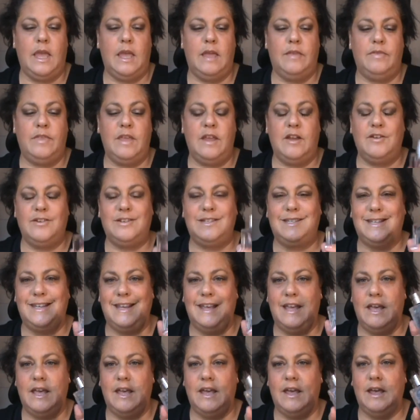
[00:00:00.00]
There's
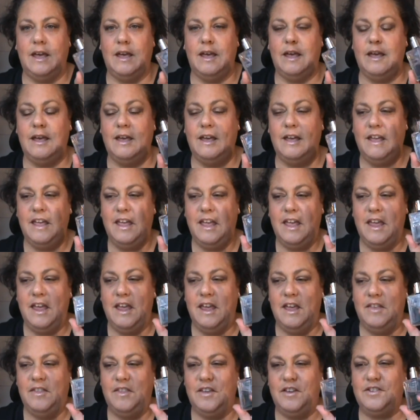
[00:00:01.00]

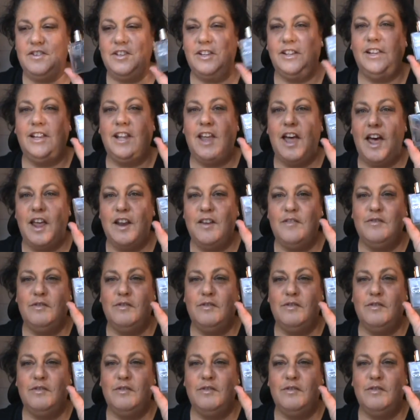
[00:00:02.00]
a lot